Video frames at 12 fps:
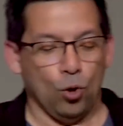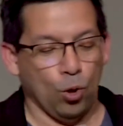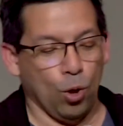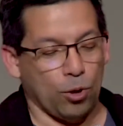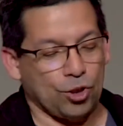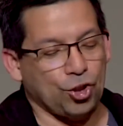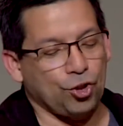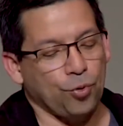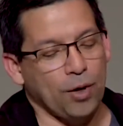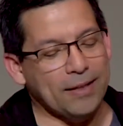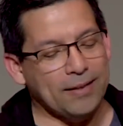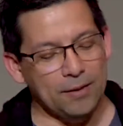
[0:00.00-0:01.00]
Lord,
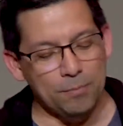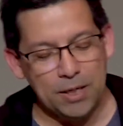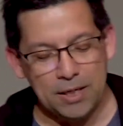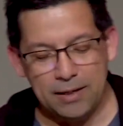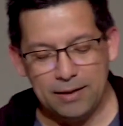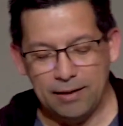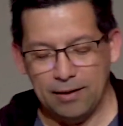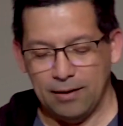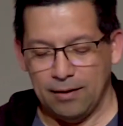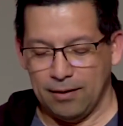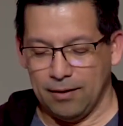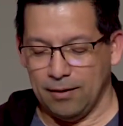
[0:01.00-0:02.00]
strengthen me
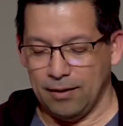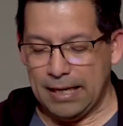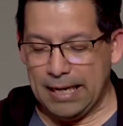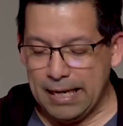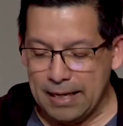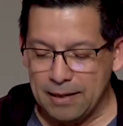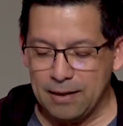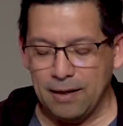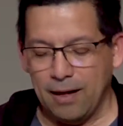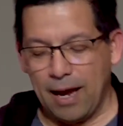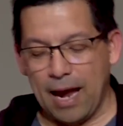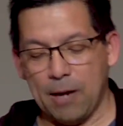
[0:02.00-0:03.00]
in
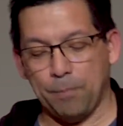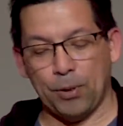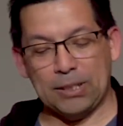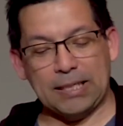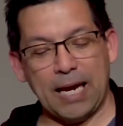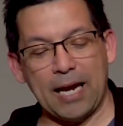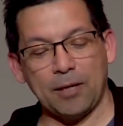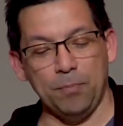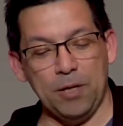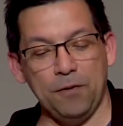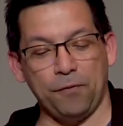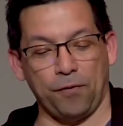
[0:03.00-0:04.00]
and protect
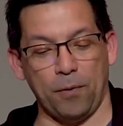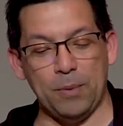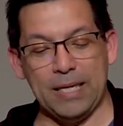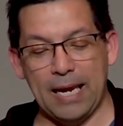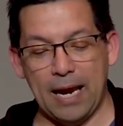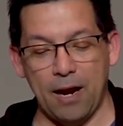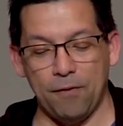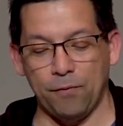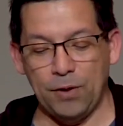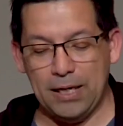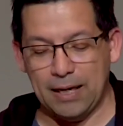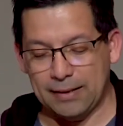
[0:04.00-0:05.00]
me from the every